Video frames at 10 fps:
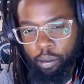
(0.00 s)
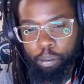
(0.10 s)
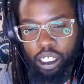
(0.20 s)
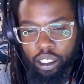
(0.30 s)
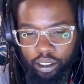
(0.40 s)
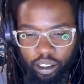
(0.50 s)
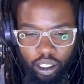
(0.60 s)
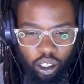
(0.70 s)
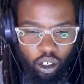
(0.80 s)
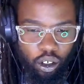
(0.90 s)
But
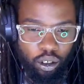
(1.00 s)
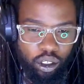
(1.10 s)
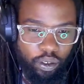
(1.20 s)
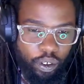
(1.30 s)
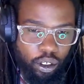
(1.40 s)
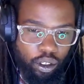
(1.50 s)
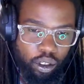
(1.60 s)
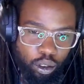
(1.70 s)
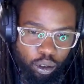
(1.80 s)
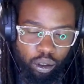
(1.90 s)
on to further
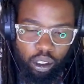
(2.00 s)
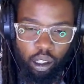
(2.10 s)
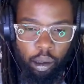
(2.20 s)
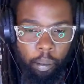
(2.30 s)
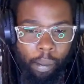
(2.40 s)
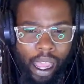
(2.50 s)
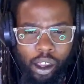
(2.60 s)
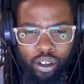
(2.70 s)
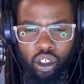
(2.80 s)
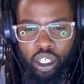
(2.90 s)
news,
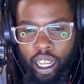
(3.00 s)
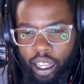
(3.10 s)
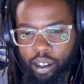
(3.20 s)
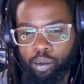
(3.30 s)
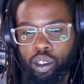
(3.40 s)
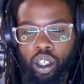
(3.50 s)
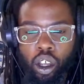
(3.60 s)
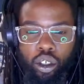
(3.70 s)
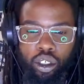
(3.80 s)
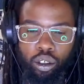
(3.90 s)
Myes Jack was
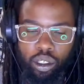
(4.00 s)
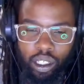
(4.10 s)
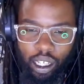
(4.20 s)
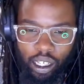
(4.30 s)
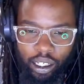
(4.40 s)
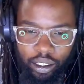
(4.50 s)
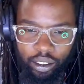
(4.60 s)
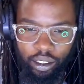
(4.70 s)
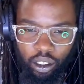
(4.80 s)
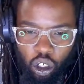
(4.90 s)
also signed
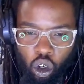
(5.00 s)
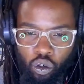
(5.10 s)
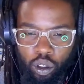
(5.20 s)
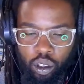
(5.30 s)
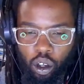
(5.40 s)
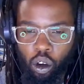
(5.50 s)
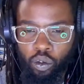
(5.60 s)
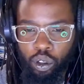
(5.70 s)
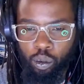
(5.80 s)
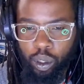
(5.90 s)
over
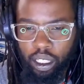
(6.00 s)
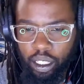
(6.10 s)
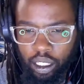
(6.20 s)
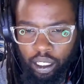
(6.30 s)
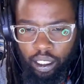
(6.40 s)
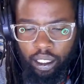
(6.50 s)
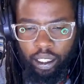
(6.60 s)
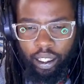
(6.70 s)
the weekend.